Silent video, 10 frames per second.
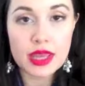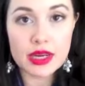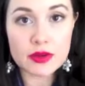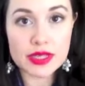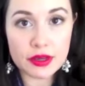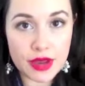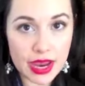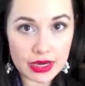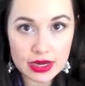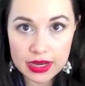Then I was like,
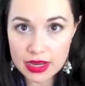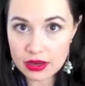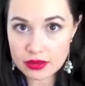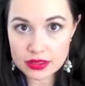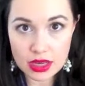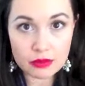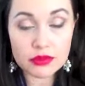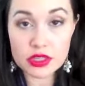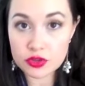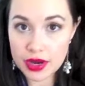okay, I need to get
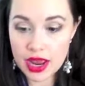some to try